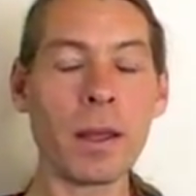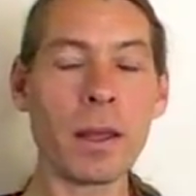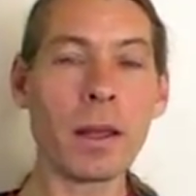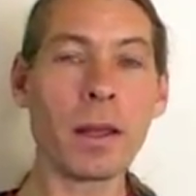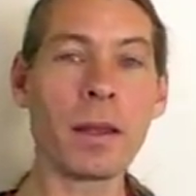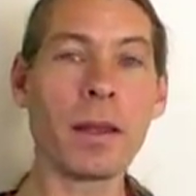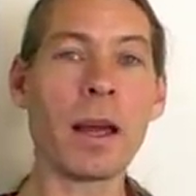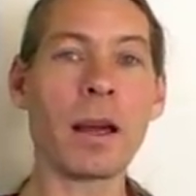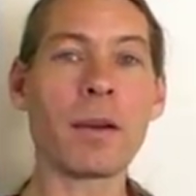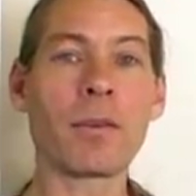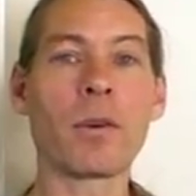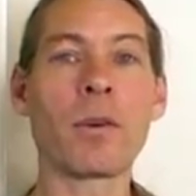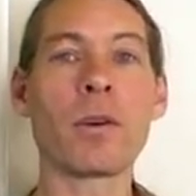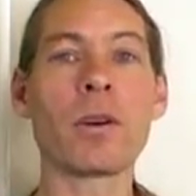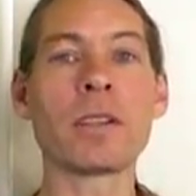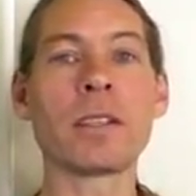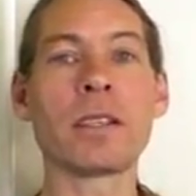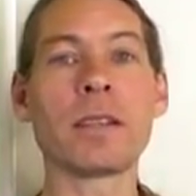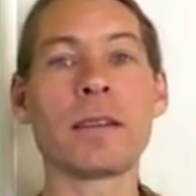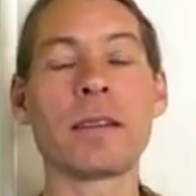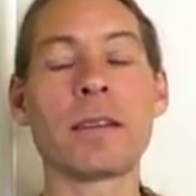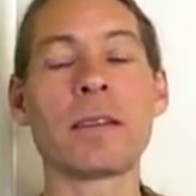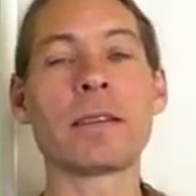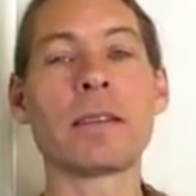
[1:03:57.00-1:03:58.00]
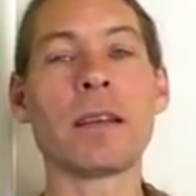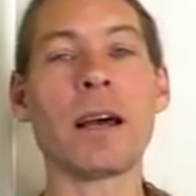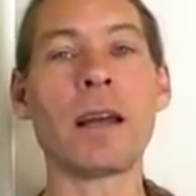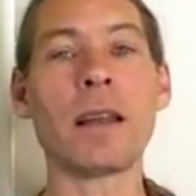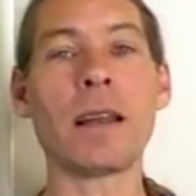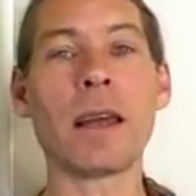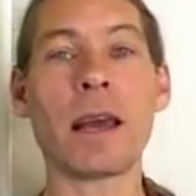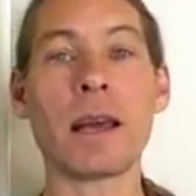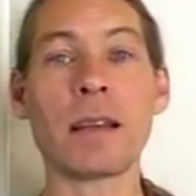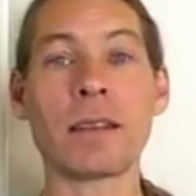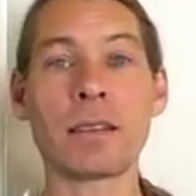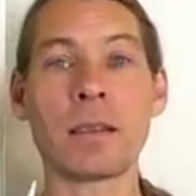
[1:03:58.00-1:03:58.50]
Now, of course, if the
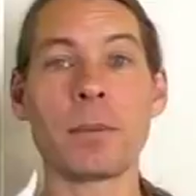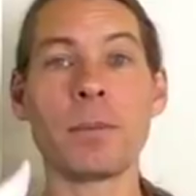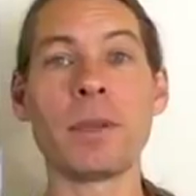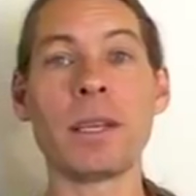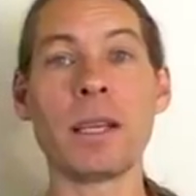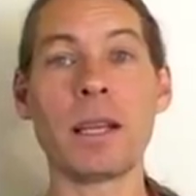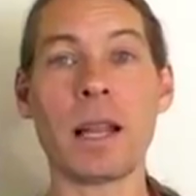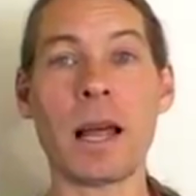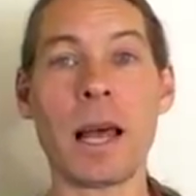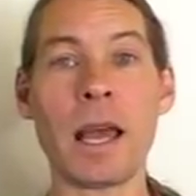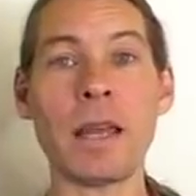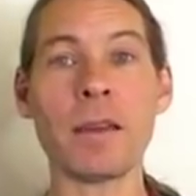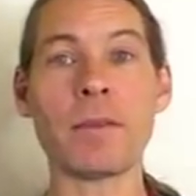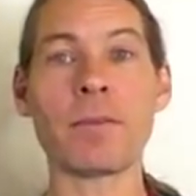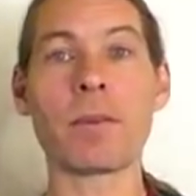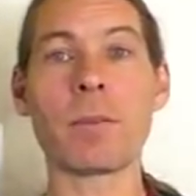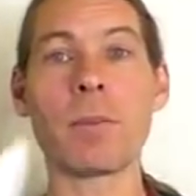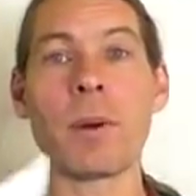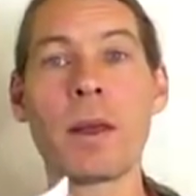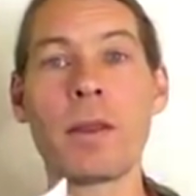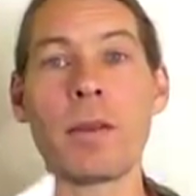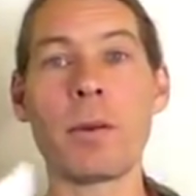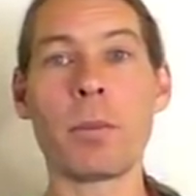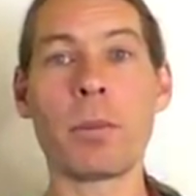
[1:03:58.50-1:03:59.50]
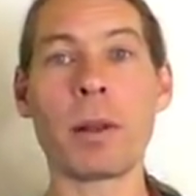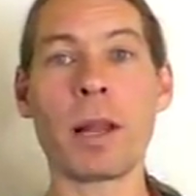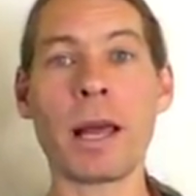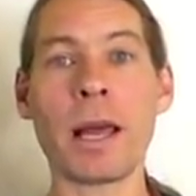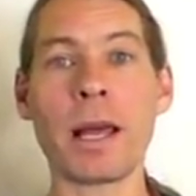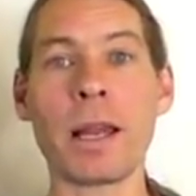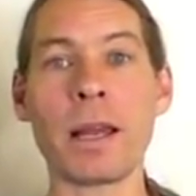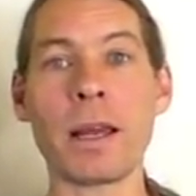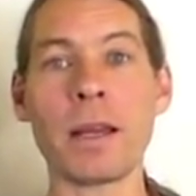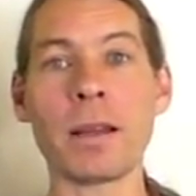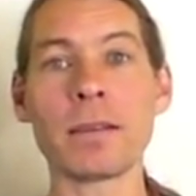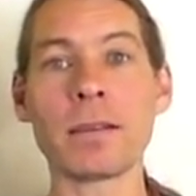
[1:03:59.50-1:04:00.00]
Sun has some delight from other
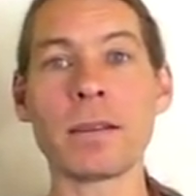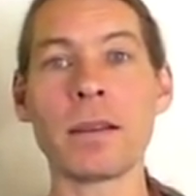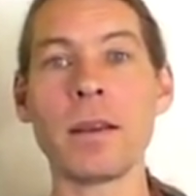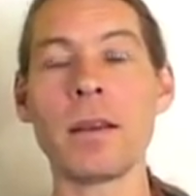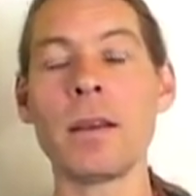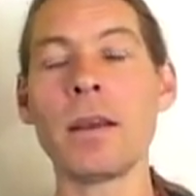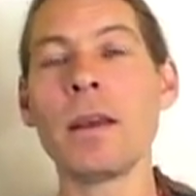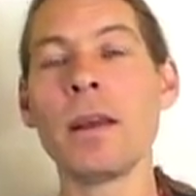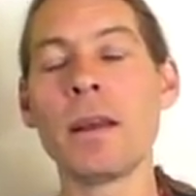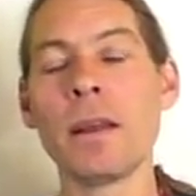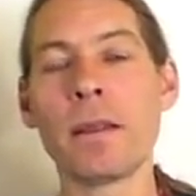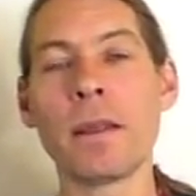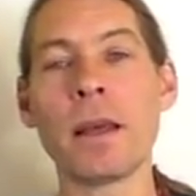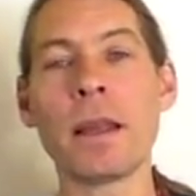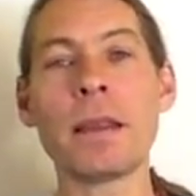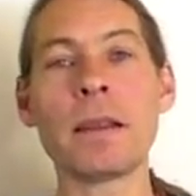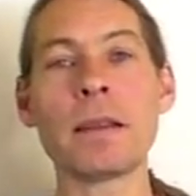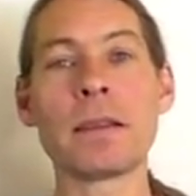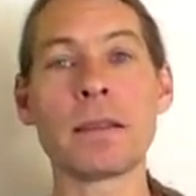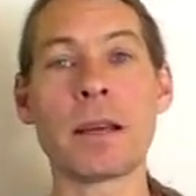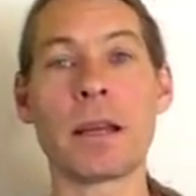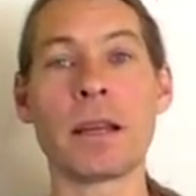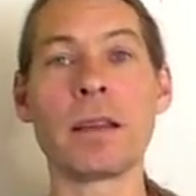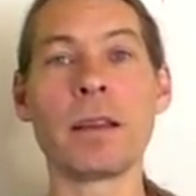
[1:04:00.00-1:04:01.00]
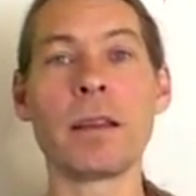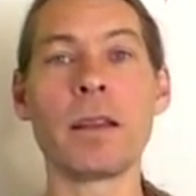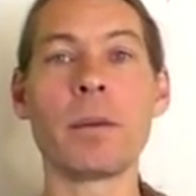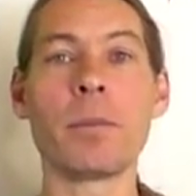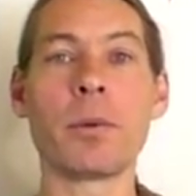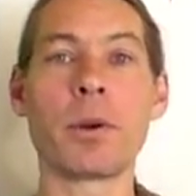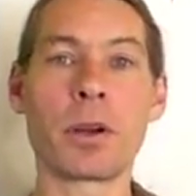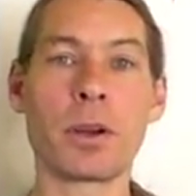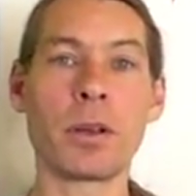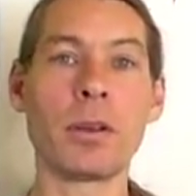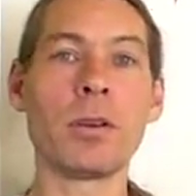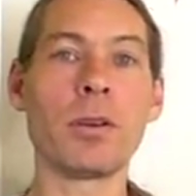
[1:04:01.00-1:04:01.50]
planets, then the Sun in
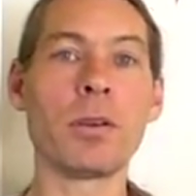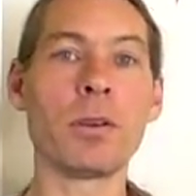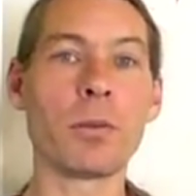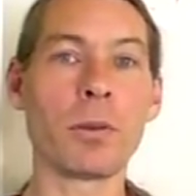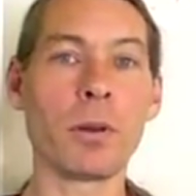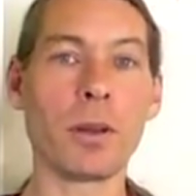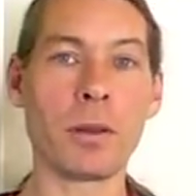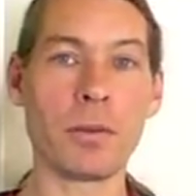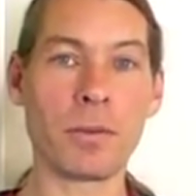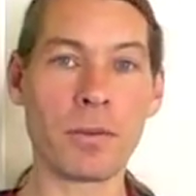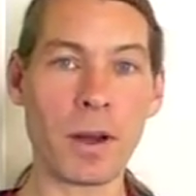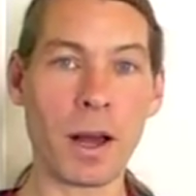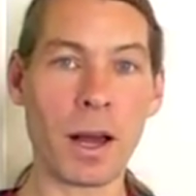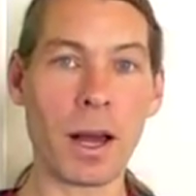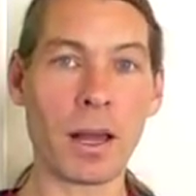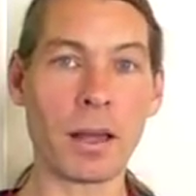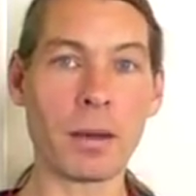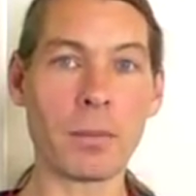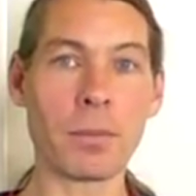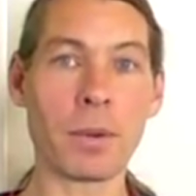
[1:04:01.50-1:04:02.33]
Libra can do really fine.